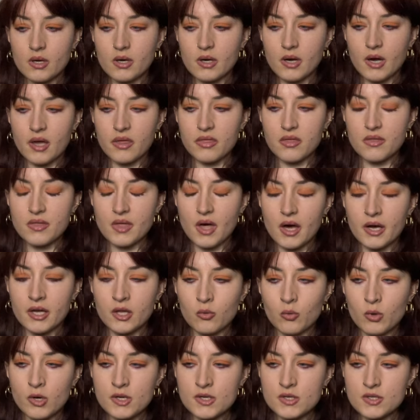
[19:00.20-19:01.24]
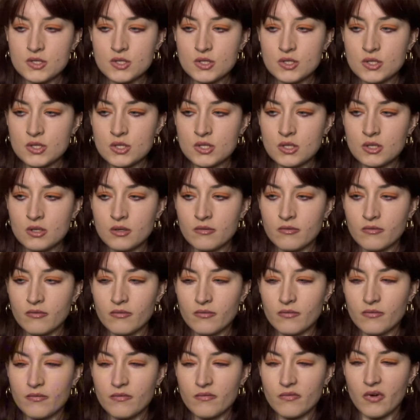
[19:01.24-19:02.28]
I think that it was
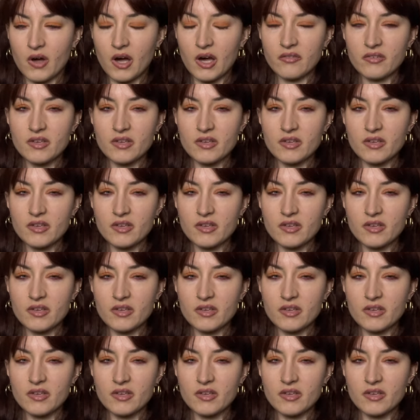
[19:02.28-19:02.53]
five